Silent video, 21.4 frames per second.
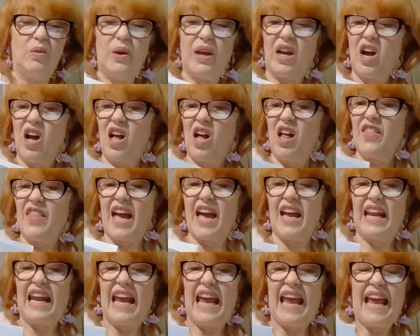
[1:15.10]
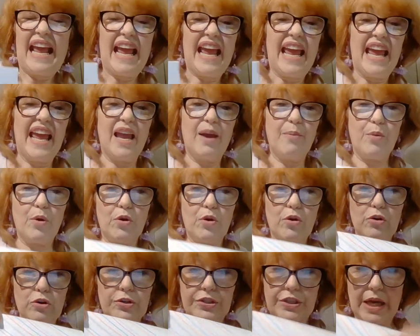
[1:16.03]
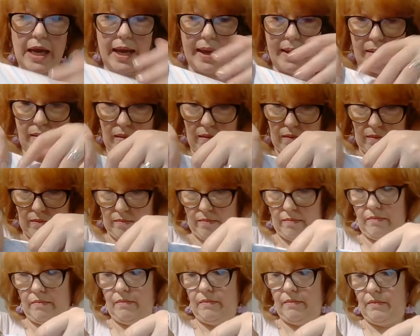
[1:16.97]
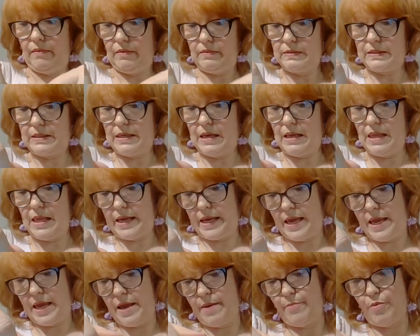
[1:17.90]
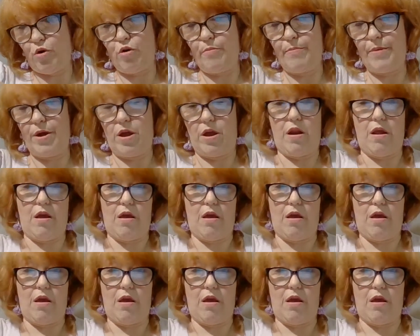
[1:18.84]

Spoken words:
We call that hamburger style, kind of like a hamburger bun.